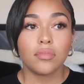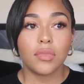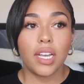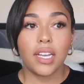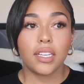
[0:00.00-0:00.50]

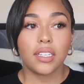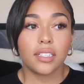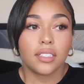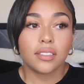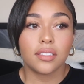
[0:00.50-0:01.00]
like
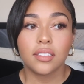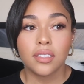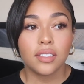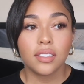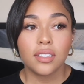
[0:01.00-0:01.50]

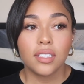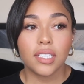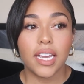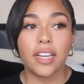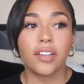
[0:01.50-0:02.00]

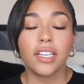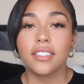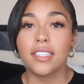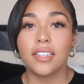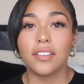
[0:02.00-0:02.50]

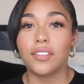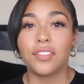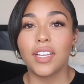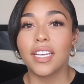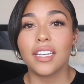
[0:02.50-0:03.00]
caring to
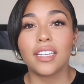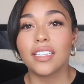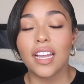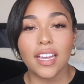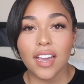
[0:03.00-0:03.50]
fit
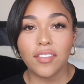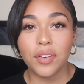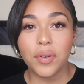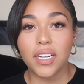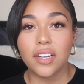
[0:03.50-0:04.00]
in like
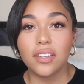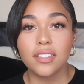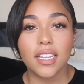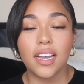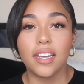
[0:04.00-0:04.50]
everyone
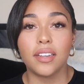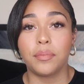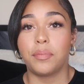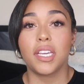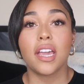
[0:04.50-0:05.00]
else. I
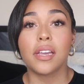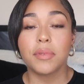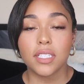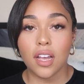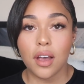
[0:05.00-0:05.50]

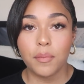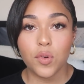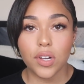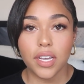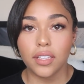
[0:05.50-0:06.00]
became a
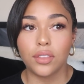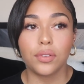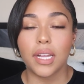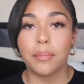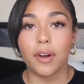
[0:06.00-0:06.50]
tomboy
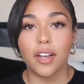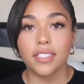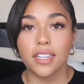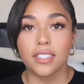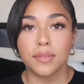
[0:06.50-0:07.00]
through that
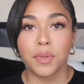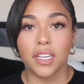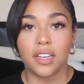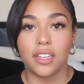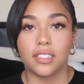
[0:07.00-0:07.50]
process
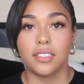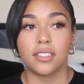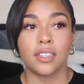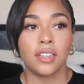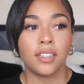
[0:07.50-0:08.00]

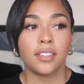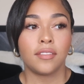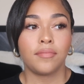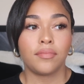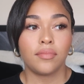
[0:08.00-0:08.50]
because
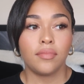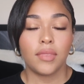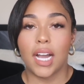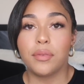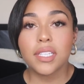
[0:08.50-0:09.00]

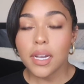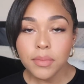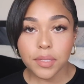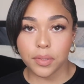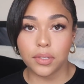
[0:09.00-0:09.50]
I was
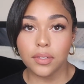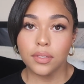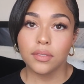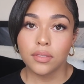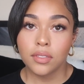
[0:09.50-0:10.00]

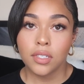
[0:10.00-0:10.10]
comfortable.